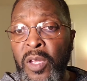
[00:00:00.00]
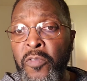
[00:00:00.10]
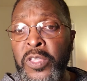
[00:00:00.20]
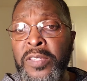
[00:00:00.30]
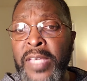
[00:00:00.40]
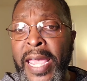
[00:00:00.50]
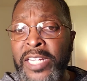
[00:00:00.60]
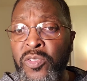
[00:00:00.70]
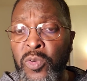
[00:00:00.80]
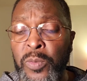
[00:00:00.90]
for this
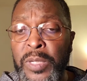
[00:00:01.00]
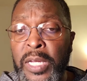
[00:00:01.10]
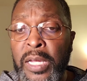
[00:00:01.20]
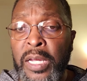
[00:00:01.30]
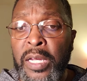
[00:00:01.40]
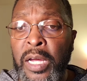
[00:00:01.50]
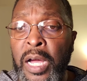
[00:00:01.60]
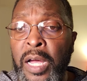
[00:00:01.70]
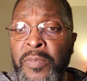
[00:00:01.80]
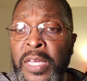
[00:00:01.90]
age group,
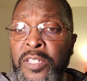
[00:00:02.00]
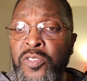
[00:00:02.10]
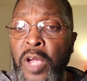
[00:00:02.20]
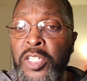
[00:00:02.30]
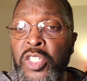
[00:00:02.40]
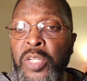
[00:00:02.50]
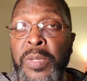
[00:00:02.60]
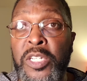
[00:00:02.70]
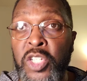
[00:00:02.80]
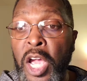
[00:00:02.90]
the instruction should
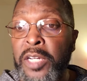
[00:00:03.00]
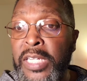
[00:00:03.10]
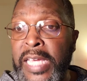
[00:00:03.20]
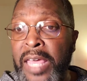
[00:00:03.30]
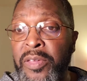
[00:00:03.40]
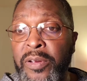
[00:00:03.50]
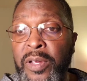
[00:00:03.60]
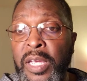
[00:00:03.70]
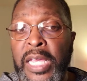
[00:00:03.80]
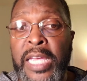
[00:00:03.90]
be chunked together
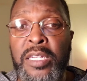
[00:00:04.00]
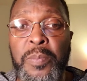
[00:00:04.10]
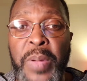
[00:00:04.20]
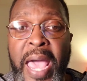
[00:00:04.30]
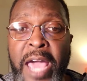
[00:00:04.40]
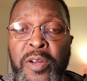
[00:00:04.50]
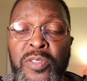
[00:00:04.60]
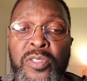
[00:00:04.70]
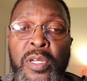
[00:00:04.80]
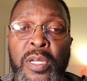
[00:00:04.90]
into
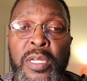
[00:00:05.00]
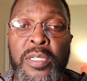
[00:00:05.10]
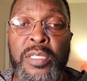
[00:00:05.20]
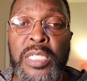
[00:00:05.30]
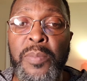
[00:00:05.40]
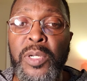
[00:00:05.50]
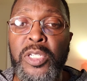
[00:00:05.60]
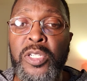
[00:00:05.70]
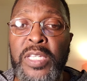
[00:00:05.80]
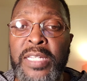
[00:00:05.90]
patterns similar
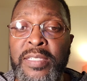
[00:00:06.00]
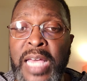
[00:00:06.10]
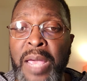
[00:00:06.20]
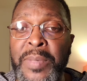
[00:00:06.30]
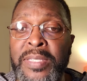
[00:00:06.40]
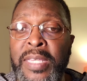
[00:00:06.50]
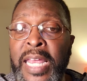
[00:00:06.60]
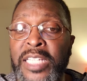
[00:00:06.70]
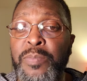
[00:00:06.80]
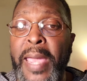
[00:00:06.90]
to the assignments and
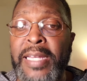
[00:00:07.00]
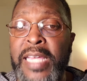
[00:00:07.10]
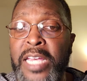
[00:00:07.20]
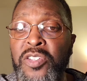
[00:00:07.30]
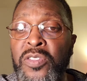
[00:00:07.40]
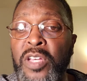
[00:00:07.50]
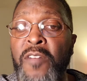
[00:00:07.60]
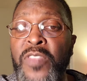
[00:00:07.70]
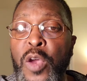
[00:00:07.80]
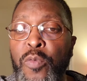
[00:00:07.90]
expectations
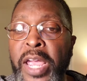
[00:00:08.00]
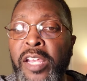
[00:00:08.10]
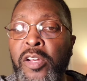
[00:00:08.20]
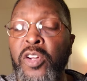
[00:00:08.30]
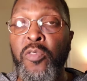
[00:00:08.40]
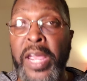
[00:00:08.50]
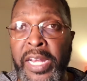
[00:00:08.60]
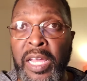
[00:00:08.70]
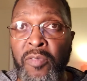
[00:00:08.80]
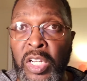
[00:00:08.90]
of their regular grade
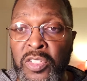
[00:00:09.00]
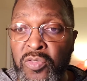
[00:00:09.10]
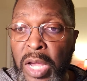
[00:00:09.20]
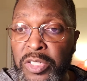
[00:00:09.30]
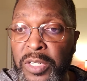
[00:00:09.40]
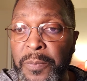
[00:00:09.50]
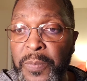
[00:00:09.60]
level instruction.